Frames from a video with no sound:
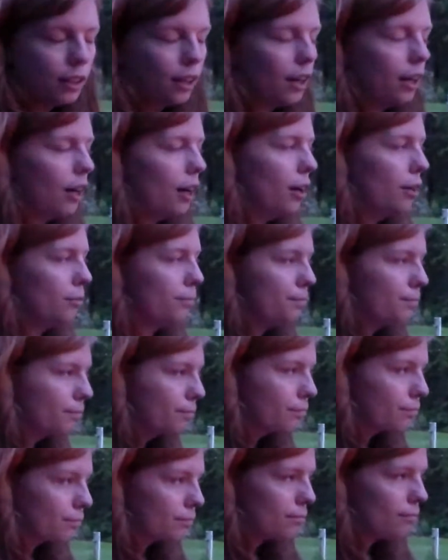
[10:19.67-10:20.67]
I'm
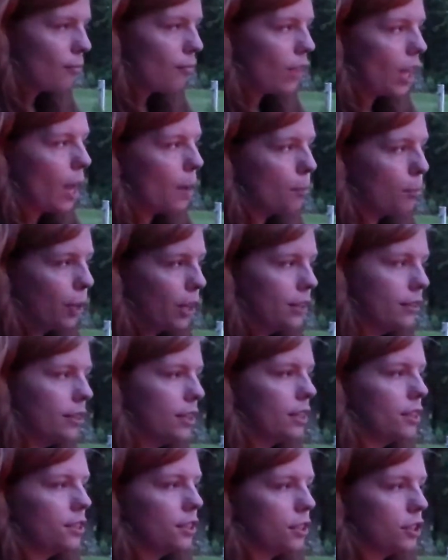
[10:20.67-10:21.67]
playing
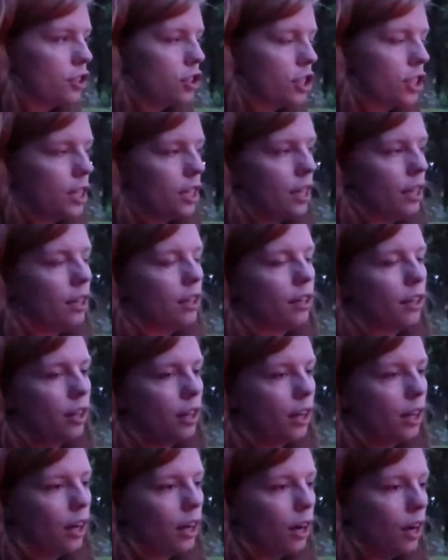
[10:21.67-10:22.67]
TCG,
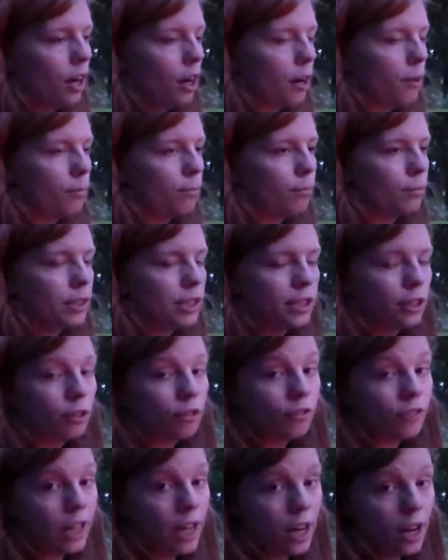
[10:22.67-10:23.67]

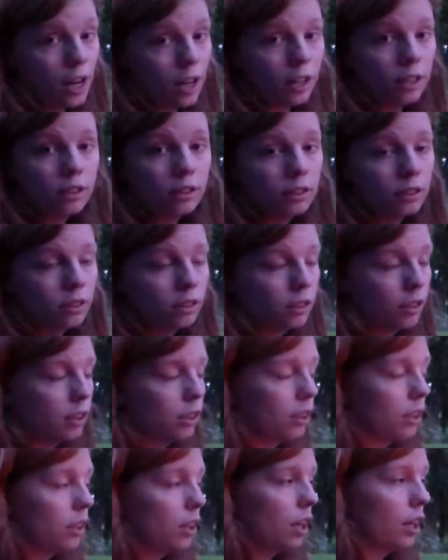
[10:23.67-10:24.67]
Sylveon.
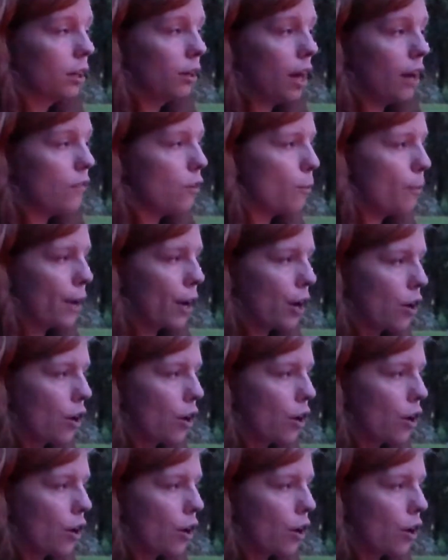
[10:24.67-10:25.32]
I don't have all my